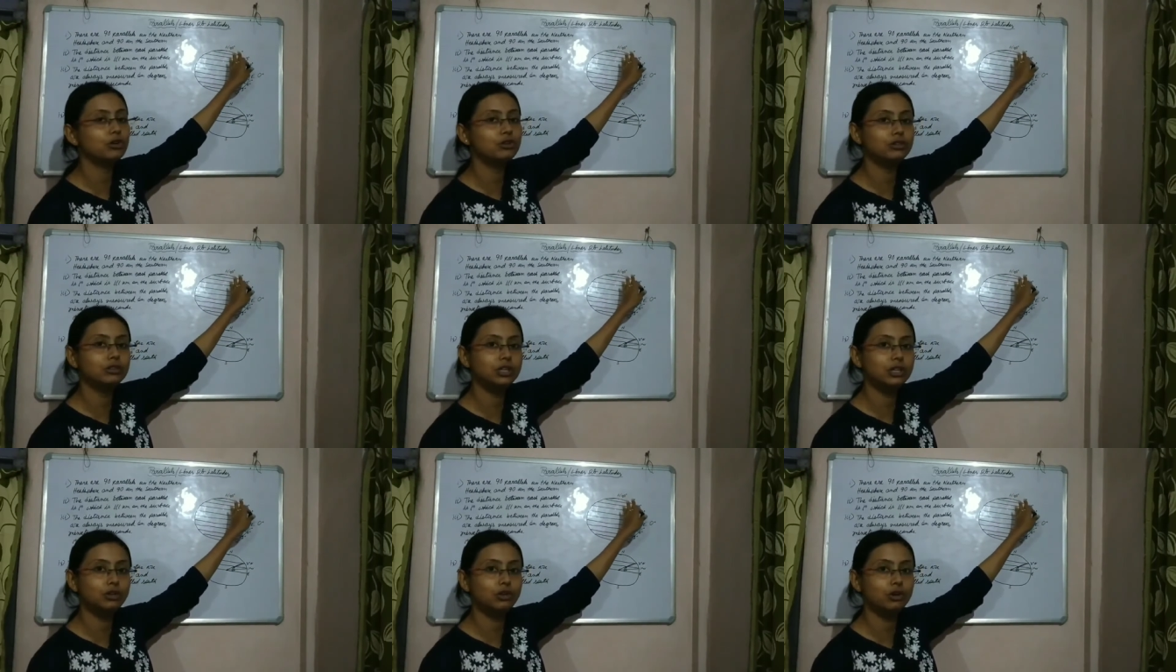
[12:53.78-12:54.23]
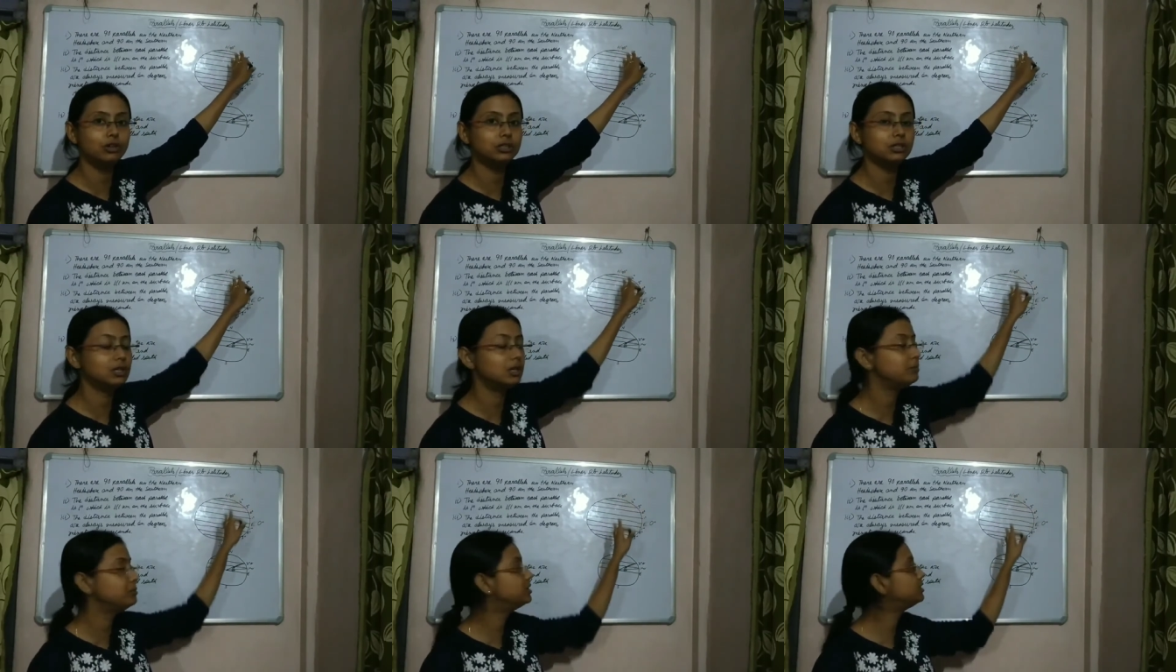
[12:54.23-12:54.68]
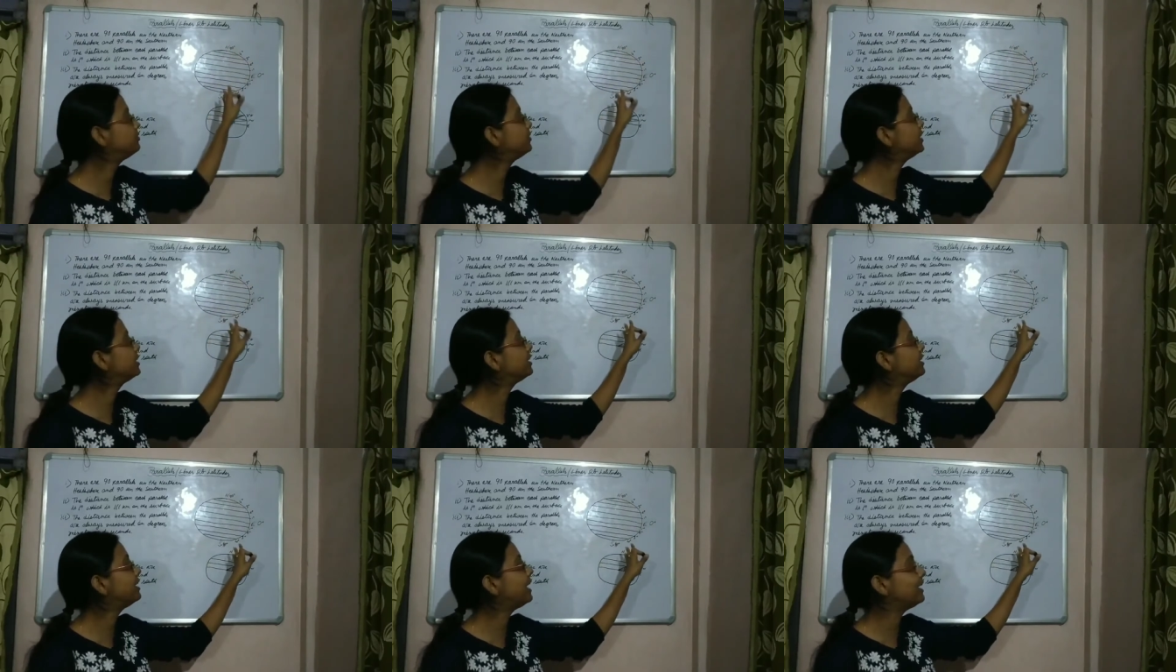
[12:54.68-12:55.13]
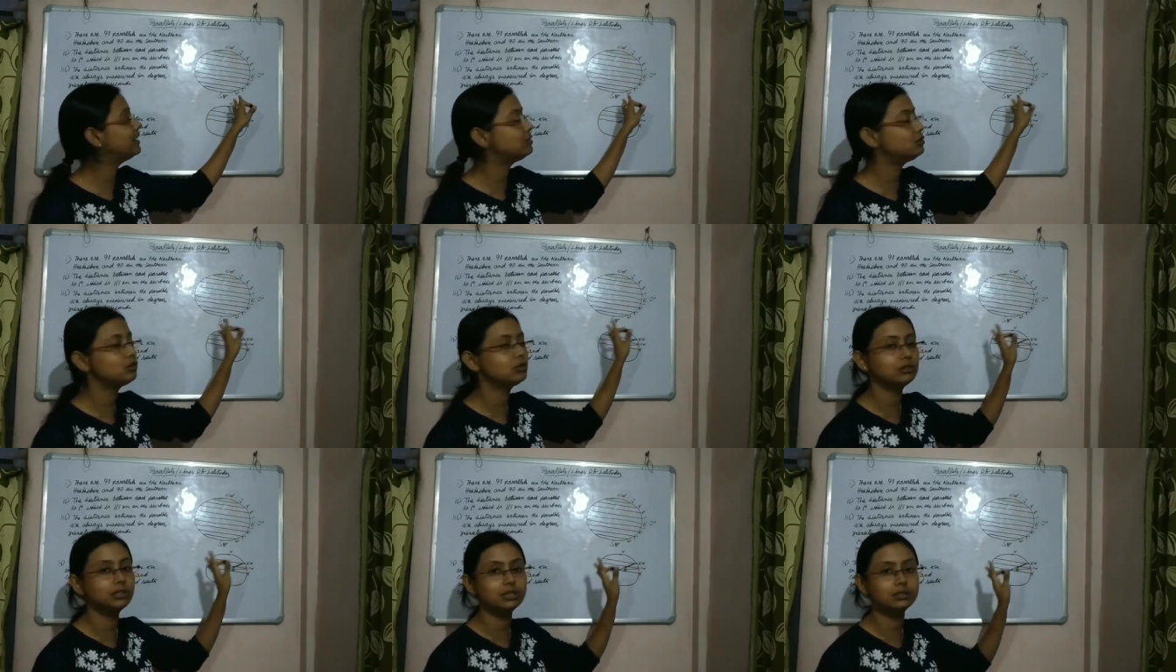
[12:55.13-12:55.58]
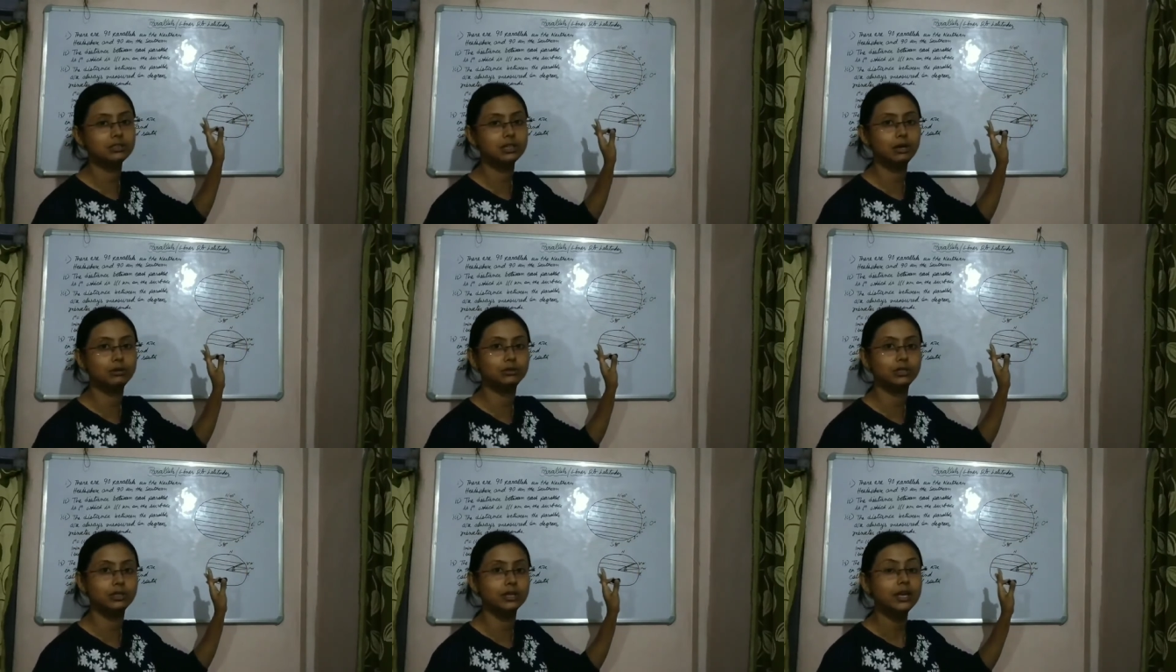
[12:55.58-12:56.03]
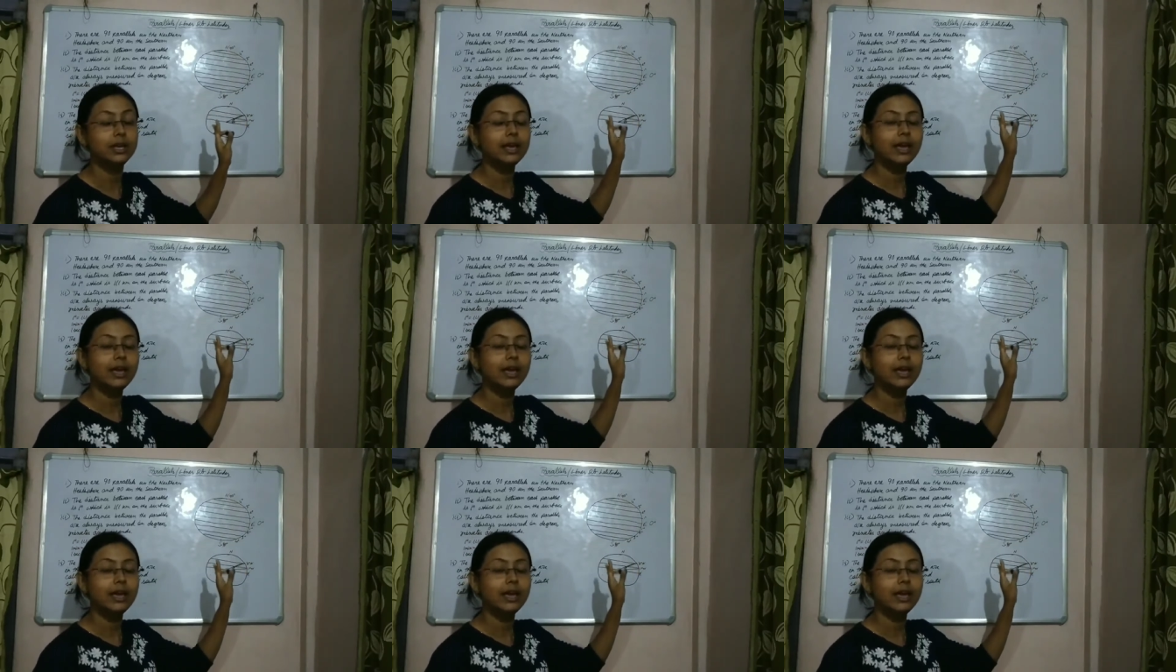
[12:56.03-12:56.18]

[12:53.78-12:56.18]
on the northern hemisphere and 90 on the southern,